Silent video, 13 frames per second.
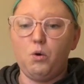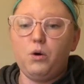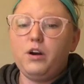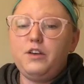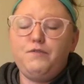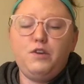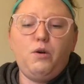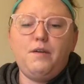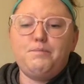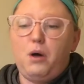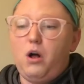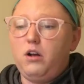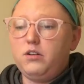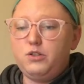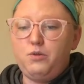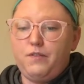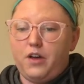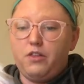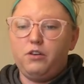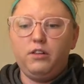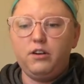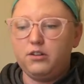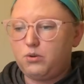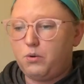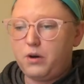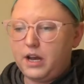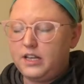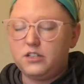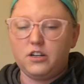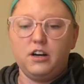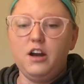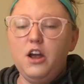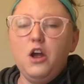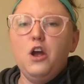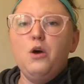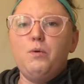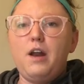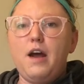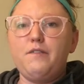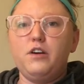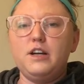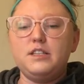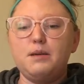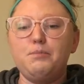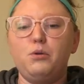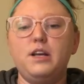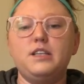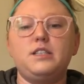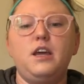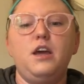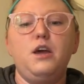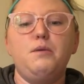or if you don't have balls, you have other little toys or whatever, as simple as